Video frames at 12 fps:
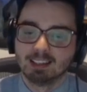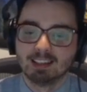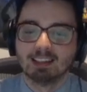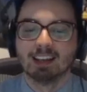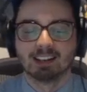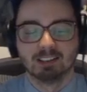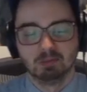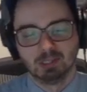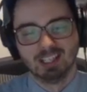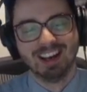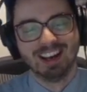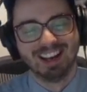that could
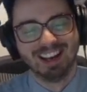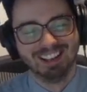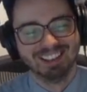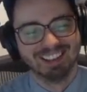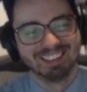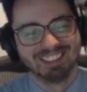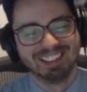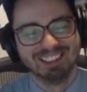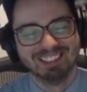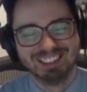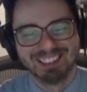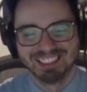be another
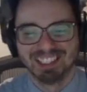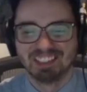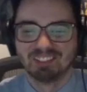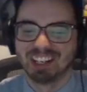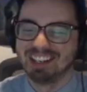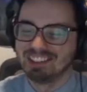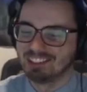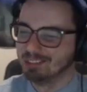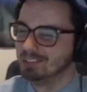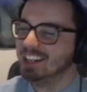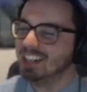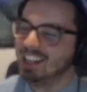huge thing, but
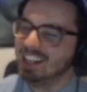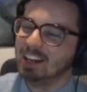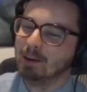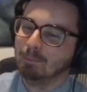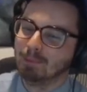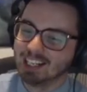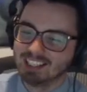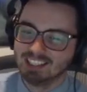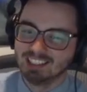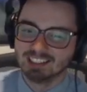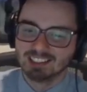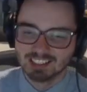
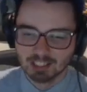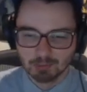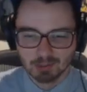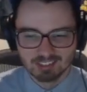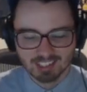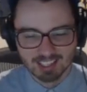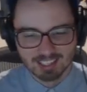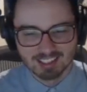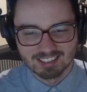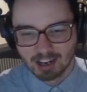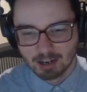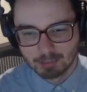my gut would say
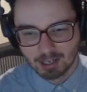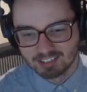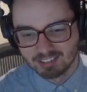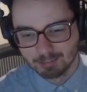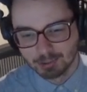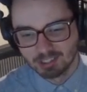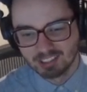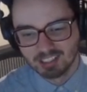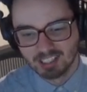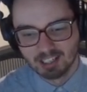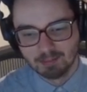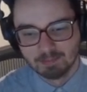that's not possible.
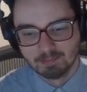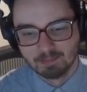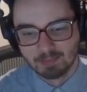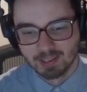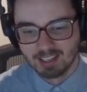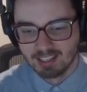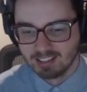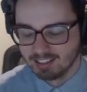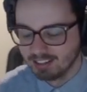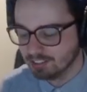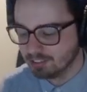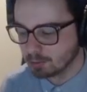
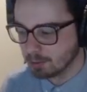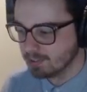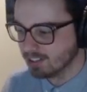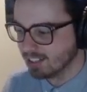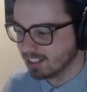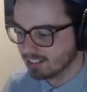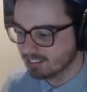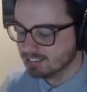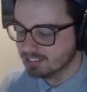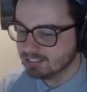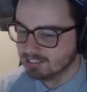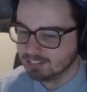The scripting
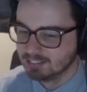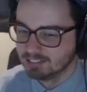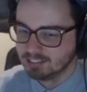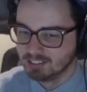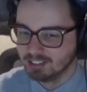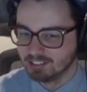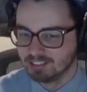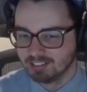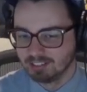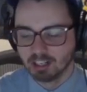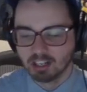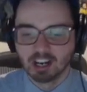
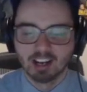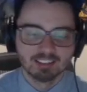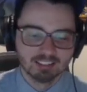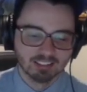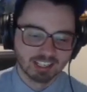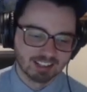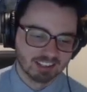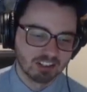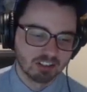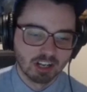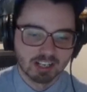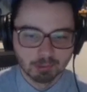you're not, like I said,
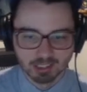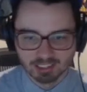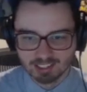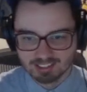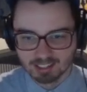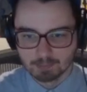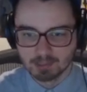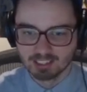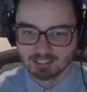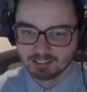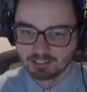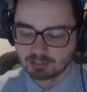you're not completely
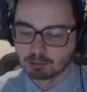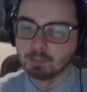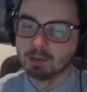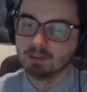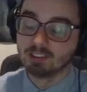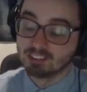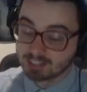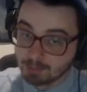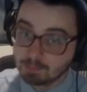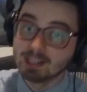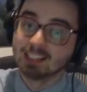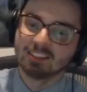skipping
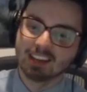this